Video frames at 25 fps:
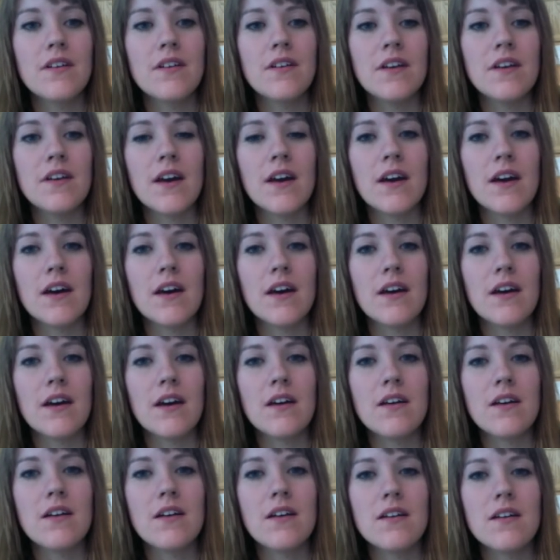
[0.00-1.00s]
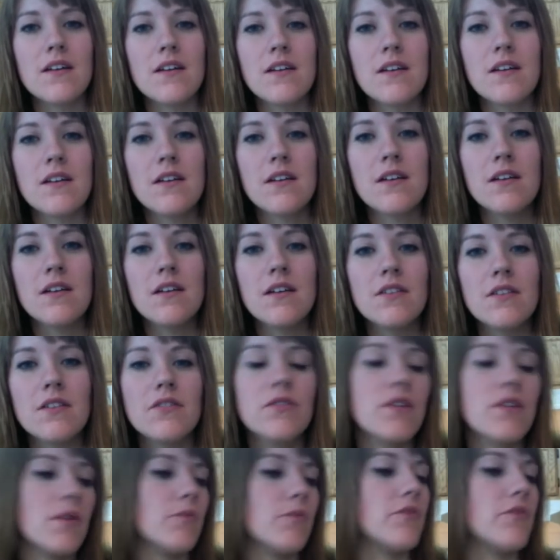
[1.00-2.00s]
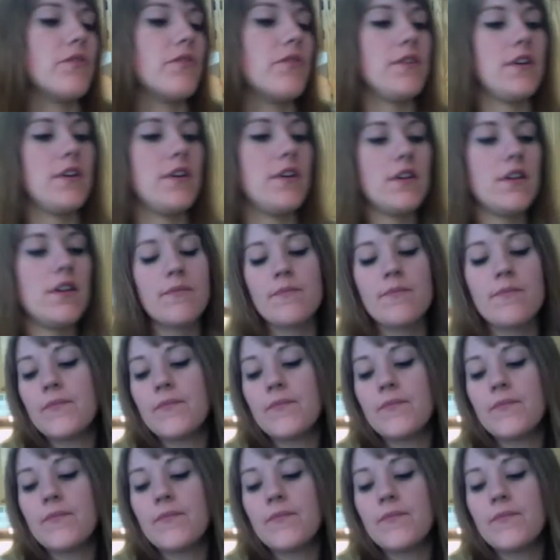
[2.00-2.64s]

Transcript: Yeah, 2 cups of zucchini.